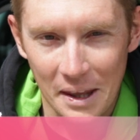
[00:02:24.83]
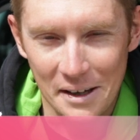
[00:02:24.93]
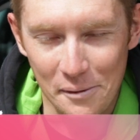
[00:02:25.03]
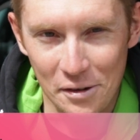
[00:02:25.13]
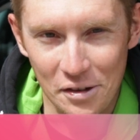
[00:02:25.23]

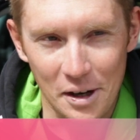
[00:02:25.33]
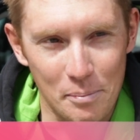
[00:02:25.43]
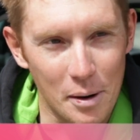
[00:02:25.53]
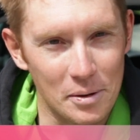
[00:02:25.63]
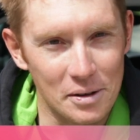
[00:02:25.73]
obviously
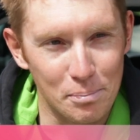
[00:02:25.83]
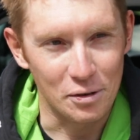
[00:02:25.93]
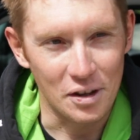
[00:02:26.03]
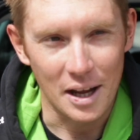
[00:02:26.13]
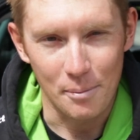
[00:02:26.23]
I probably
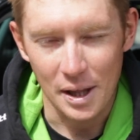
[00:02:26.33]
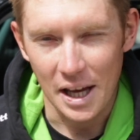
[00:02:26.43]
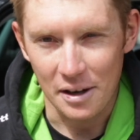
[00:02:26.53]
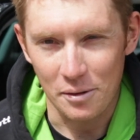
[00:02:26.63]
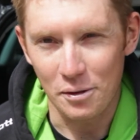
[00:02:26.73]
started
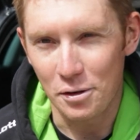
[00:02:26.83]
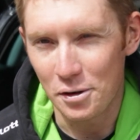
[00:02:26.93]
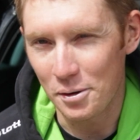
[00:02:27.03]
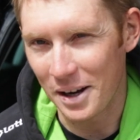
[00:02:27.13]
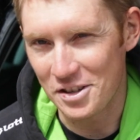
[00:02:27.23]
without
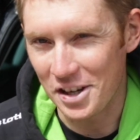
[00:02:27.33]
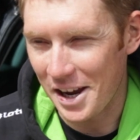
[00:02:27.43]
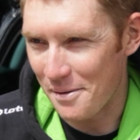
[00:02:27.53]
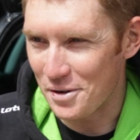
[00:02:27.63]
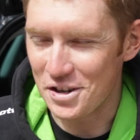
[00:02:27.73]
too much
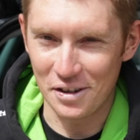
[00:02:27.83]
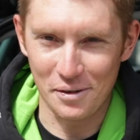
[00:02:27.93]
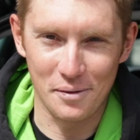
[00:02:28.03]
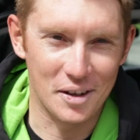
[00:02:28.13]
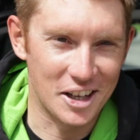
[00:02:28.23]

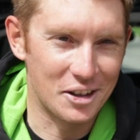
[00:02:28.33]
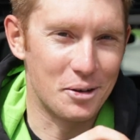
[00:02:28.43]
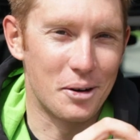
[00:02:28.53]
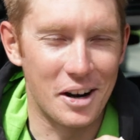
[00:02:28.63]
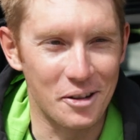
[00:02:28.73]
ambition of
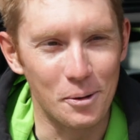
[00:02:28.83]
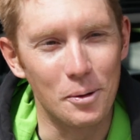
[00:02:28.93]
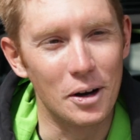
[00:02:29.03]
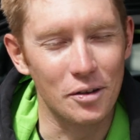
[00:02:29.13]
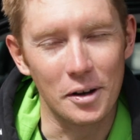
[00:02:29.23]
trying to
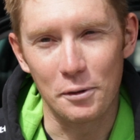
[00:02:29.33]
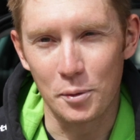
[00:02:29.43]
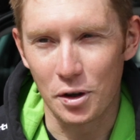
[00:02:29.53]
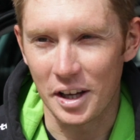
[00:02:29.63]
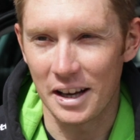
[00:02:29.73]
do well, so
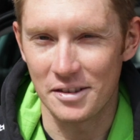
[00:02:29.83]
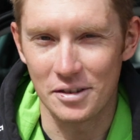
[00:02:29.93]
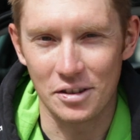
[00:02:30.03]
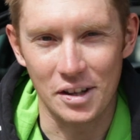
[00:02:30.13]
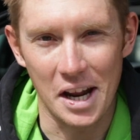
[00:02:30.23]
it's more a
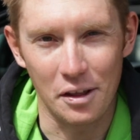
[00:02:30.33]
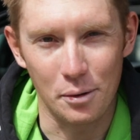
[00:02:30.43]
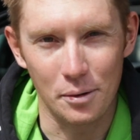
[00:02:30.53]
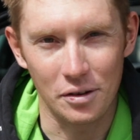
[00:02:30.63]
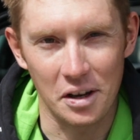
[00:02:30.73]
case of just
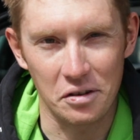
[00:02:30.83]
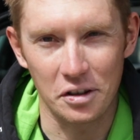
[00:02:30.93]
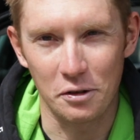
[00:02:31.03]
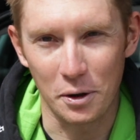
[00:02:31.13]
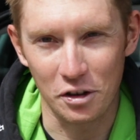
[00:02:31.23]
getting through as
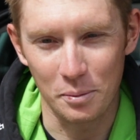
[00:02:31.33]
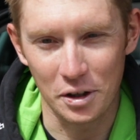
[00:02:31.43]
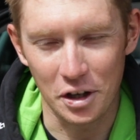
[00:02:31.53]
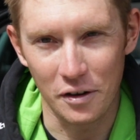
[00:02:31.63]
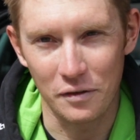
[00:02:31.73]
easily as
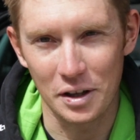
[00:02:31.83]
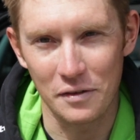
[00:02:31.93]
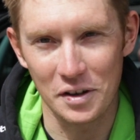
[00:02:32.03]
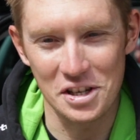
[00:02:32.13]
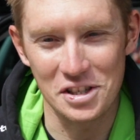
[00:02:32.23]
possible and
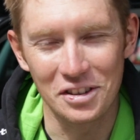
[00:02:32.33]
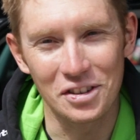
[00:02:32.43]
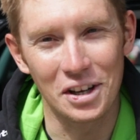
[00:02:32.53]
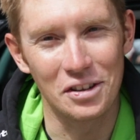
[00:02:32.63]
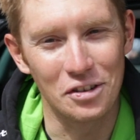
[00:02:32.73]
hopefully finishing
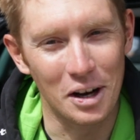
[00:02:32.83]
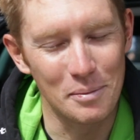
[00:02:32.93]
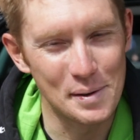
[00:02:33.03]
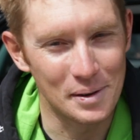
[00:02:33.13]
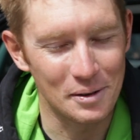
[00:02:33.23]
inside the
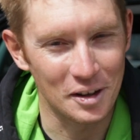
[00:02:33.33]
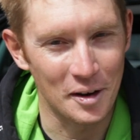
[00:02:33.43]
time limit.